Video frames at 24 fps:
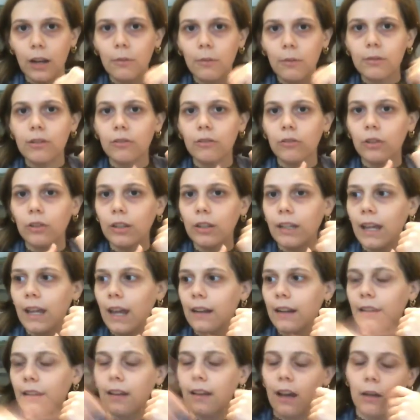I wasn't looking
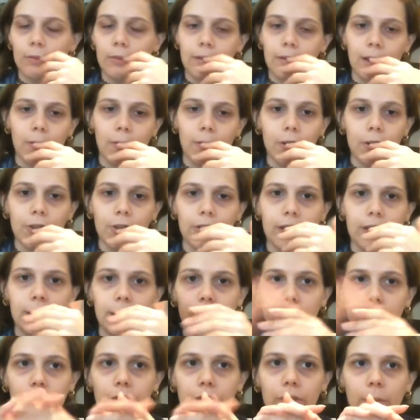at it. I was like watching
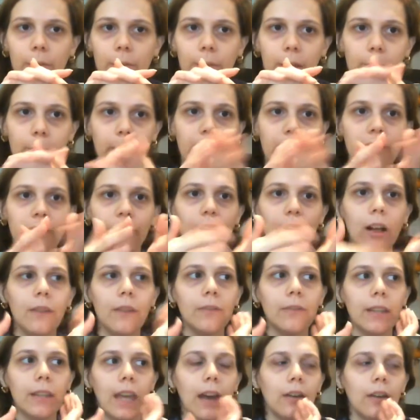TV or something, but it fell
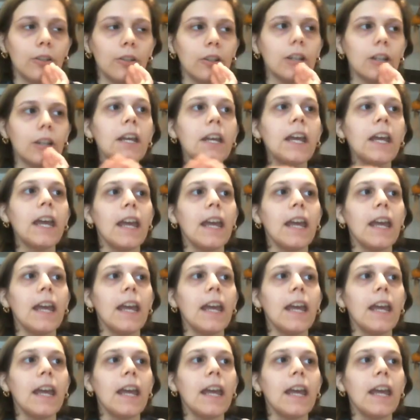off the counter,